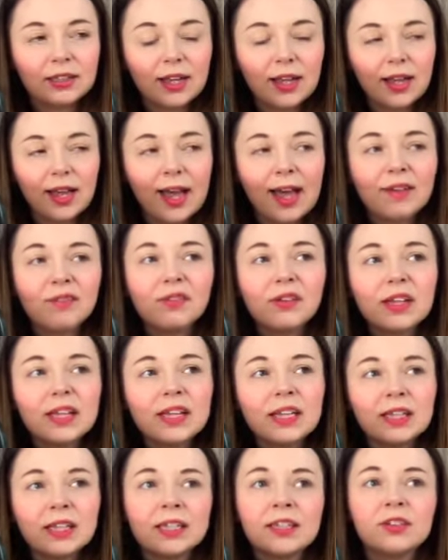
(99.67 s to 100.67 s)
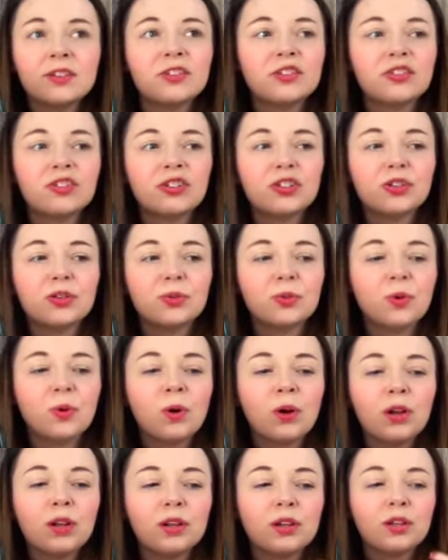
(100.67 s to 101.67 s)
heavily linked to
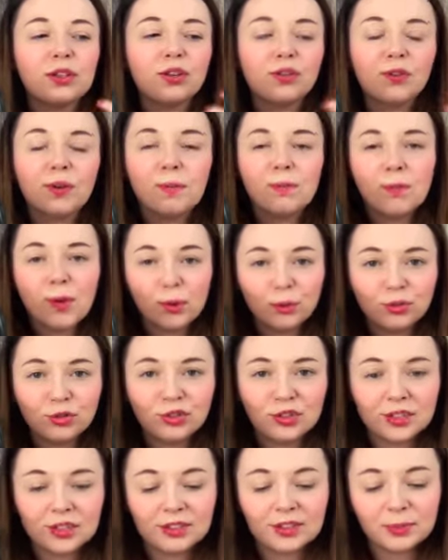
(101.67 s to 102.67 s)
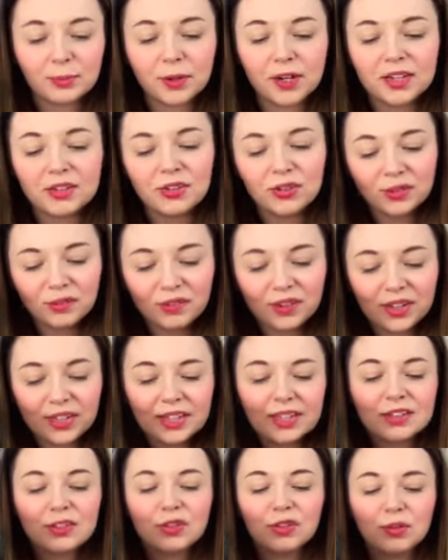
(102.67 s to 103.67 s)
your emotions, but I do feel
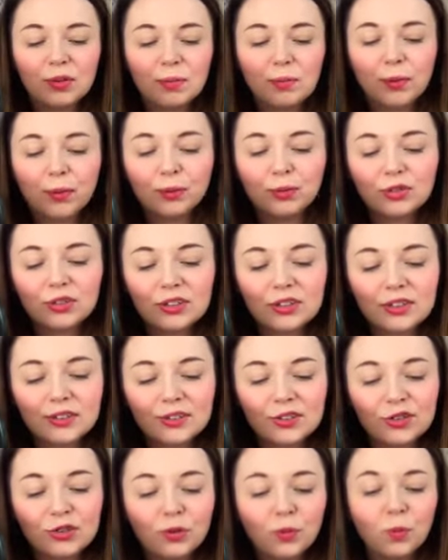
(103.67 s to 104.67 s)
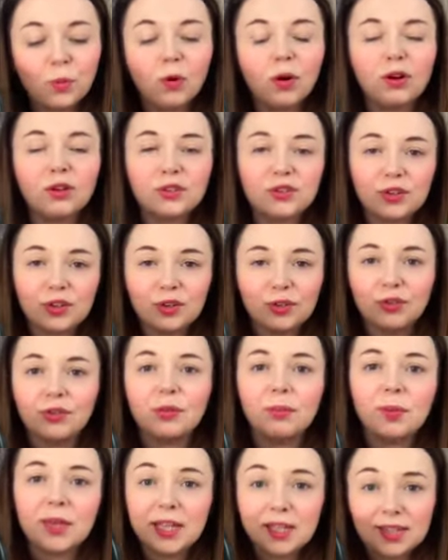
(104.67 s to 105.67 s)
like it's your emotions towards another
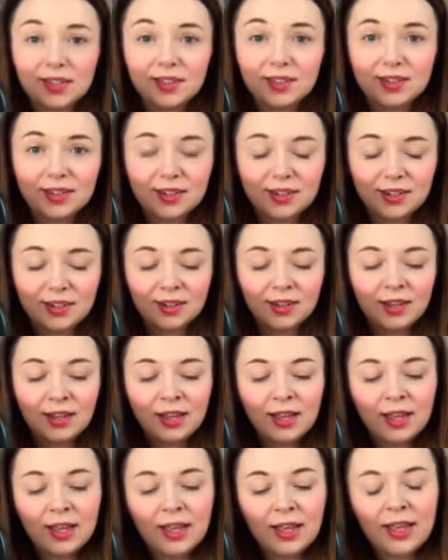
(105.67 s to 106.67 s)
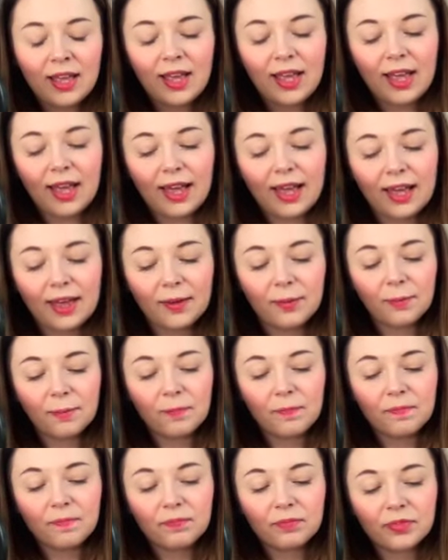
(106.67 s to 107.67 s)
person.
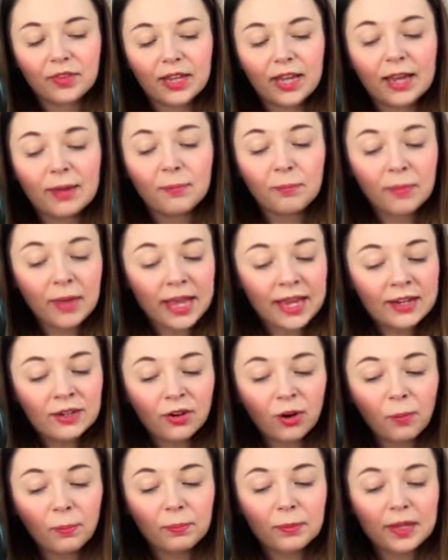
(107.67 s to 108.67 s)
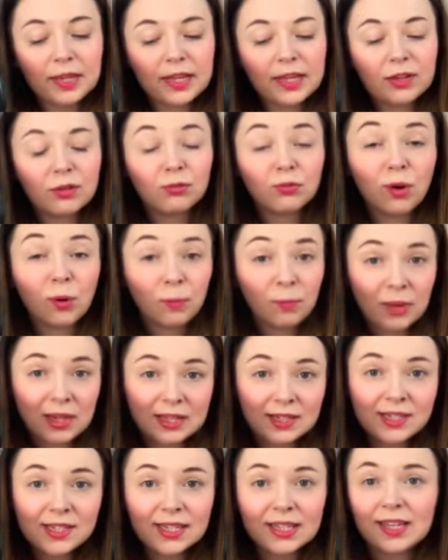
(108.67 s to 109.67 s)
Um, it may not be
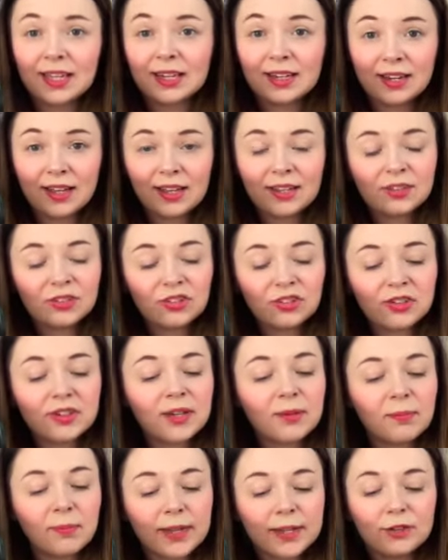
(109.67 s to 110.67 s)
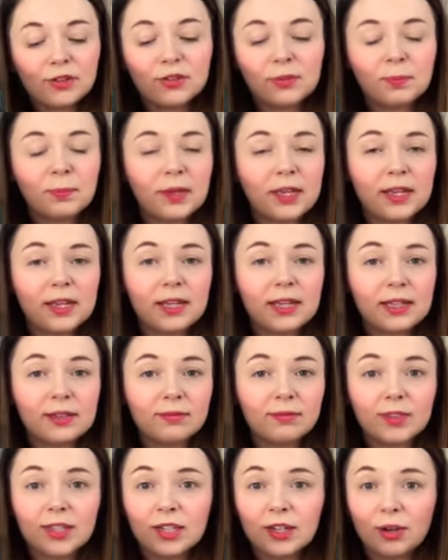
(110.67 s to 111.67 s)
romantic in nature, it may just be,
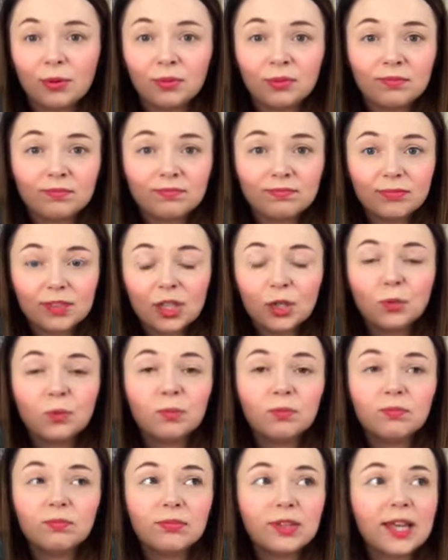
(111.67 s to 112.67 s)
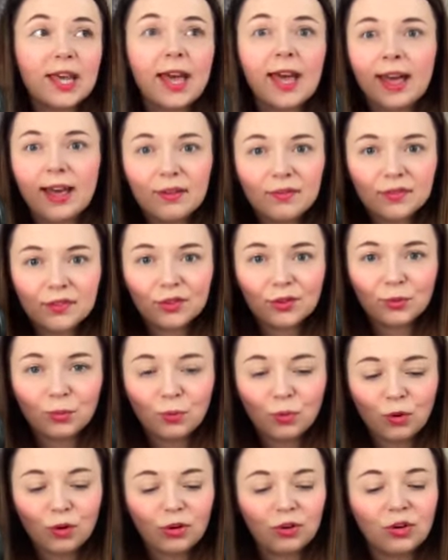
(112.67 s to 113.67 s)
you know, you care for
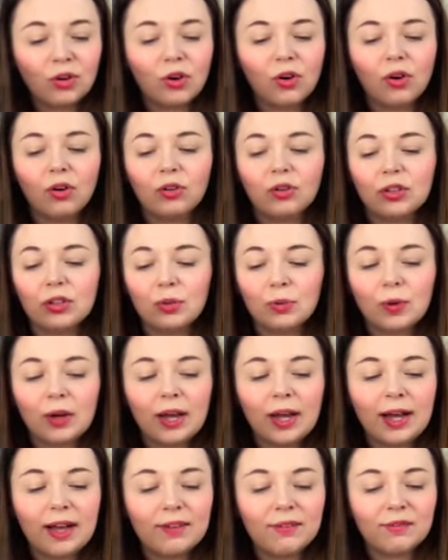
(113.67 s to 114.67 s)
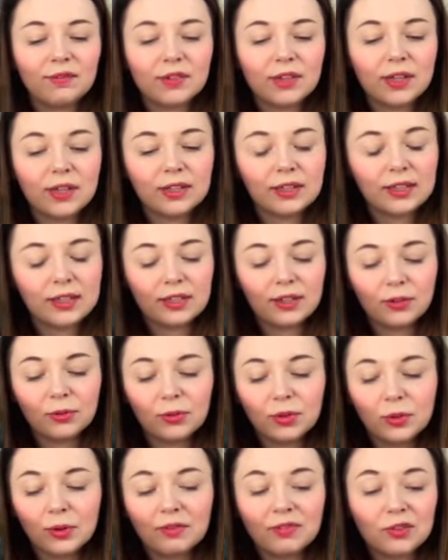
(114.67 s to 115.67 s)
someone or you have you know
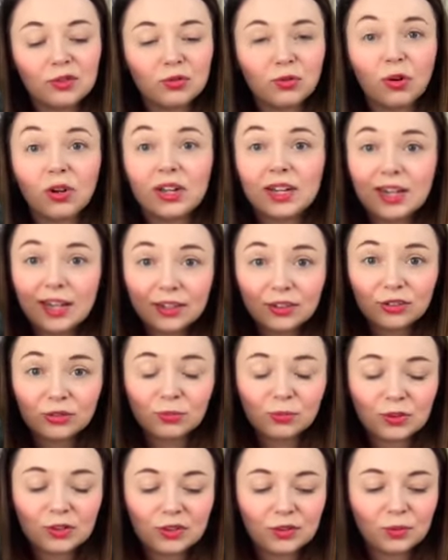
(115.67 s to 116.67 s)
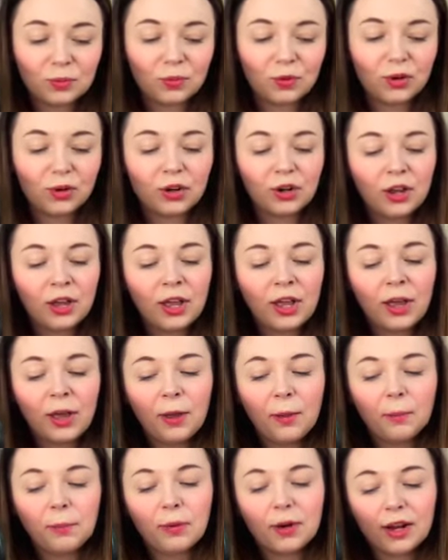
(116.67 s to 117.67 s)
you have a strong connection with someone
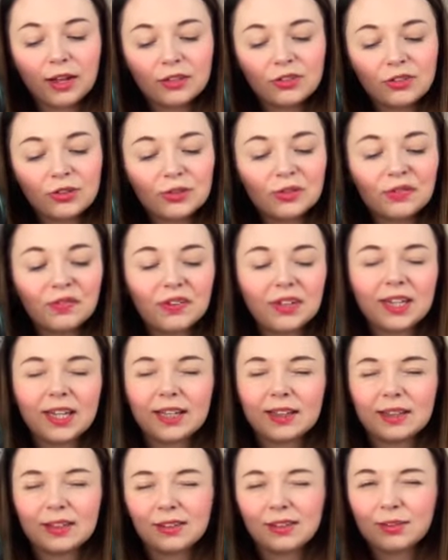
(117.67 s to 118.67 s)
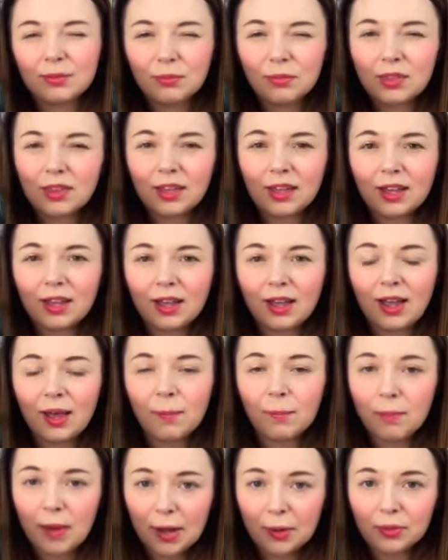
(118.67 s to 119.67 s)
but i do feel like there's something
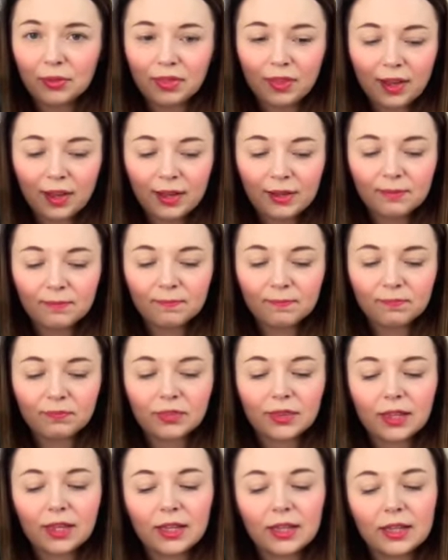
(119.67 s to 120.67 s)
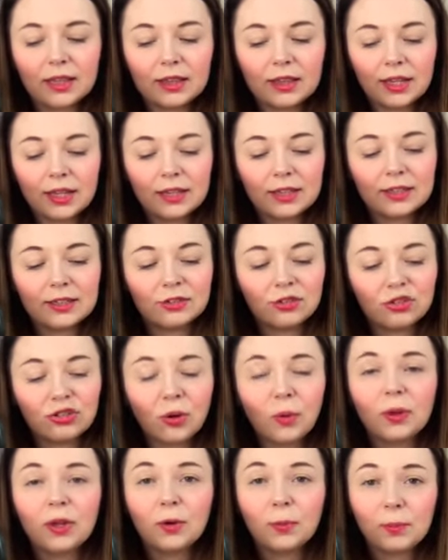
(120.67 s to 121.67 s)
about that that is
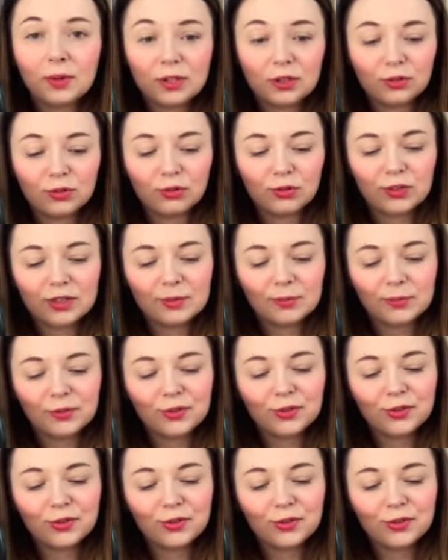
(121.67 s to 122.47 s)
showing up in your dreams